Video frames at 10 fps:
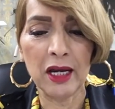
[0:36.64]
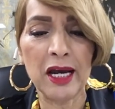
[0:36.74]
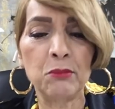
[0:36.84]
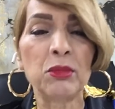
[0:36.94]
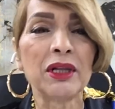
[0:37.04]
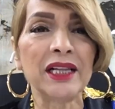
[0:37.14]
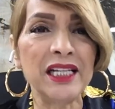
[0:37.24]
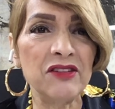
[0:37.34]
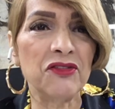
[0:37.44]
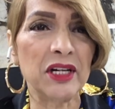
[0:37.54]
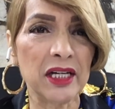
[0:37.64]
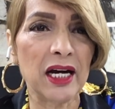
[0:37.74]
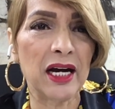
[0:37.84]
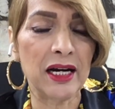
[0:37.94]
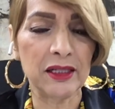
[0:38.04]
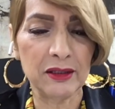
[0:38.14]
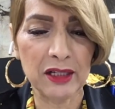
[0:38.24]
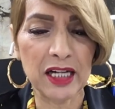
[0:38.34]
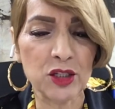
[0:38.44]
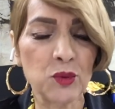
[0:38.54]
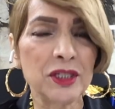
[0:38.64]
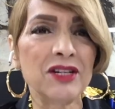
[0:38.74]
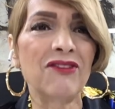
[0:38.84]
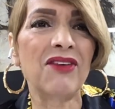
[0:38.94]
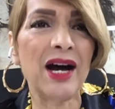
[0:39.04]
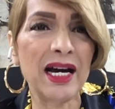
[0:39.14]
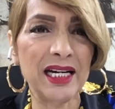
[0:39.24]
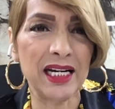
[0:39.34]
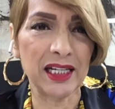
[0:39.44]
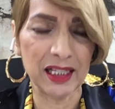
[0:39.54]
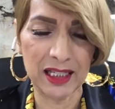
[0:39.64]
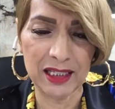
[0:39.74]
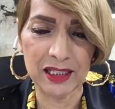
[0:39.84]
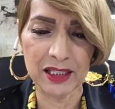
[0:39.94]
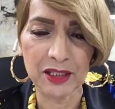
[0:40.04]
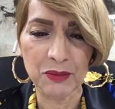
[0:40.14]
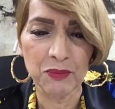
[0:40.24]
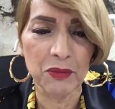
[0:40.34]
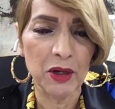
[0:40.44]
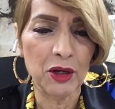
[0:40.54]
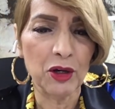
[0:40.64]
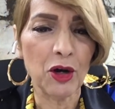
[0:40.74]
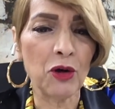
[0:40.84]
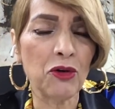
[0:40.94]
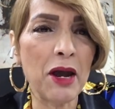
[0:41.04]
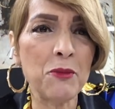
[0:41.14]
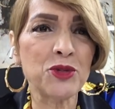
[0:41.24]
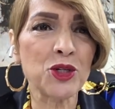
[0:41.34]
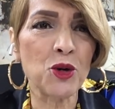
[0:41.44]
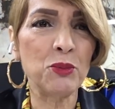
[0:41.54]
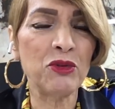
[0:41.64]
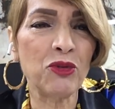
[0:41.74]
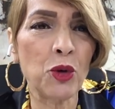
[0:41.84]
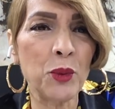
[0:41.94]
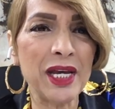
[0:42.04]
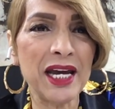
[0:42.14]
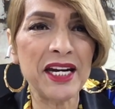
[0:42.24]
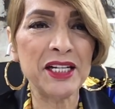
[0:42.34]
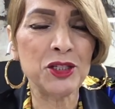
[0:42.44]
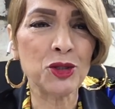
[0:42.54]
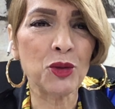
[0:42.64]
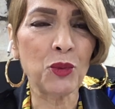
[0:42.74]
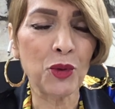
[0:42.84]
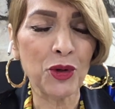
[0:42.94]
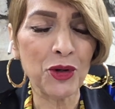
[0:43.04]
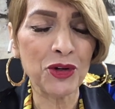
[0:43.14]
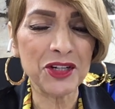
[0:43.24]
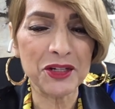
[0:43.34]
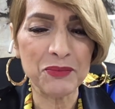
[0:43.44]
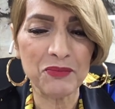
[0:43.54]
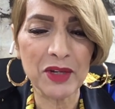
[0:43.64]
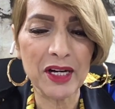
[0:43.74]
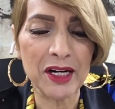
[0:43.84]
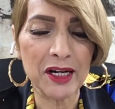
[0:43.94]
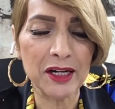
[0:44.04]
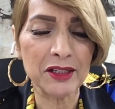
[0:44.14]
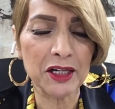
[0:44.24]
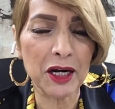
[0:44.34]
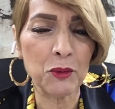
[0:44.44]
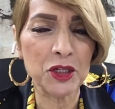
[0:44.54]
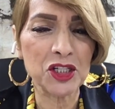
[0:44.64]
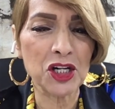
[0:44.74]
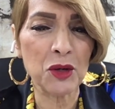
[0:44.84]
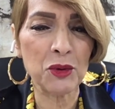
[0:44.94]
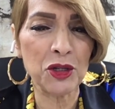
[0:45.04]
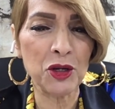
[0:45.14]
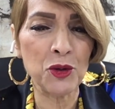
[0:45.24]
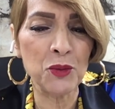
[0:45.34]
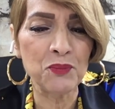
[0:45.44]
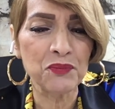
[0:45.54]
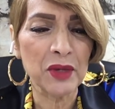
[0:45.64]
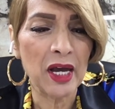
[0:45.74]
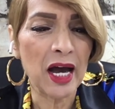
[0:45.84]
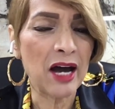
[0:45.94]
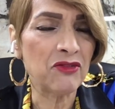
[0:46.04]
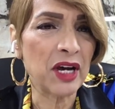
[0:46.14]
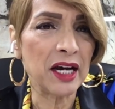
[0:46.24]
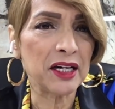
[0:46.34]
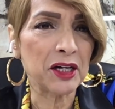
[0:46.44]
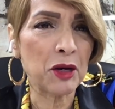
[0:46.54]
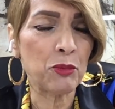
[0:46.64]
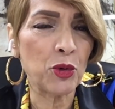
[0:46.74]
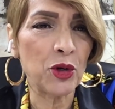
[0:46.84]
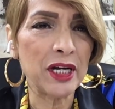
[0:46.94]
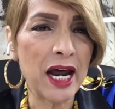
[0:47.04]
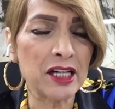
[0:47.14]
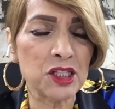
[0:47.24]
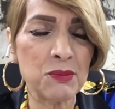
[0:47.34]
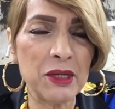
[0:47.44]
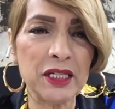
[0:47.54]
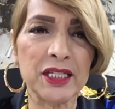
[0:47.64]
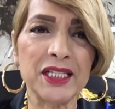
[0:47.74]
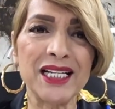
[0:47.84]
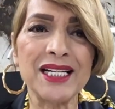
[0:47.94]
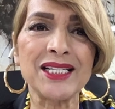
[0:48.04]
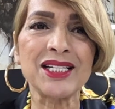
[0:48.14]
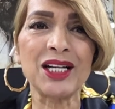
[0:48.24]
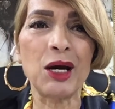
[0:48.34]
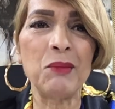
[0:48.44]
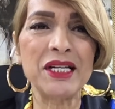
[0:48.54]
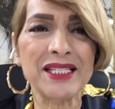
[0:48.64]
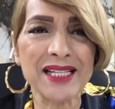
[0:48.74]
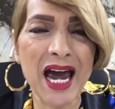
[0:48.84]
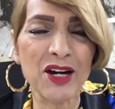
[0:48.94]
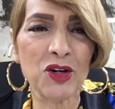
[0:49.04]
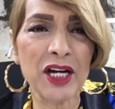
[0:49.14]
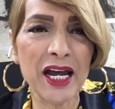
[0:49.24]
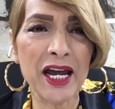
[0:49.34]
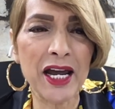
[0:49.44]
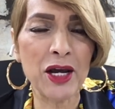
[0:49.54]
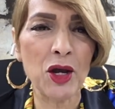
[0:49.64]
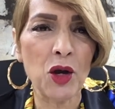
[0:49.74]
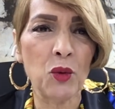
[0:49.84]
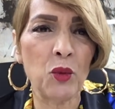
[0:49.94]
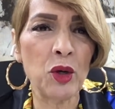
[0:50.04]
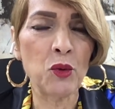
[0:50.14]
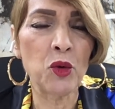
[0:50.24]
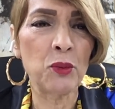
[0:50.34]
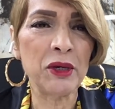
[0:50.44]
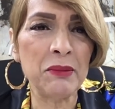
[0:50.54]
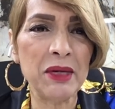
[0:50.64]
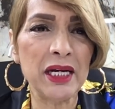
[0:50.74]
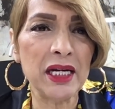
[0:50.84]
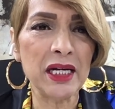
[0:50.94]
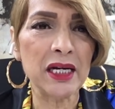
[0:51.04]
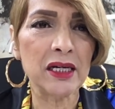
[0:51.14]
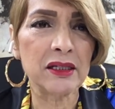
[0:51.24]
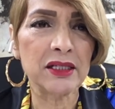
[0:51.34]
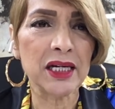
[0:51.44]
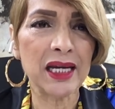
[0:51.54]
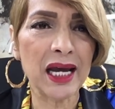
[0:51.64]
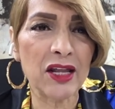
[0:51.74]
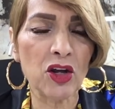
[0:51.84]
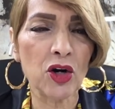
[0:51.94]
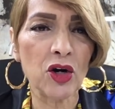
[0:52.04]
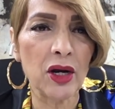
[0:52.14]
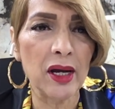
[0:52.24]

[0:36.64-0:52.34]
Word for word: And belief in God. That's what divine healing is. All right, so before we get into the word uh, that I want to share with you, I've got a couple announcements. This coming Saturday, we will be meeting together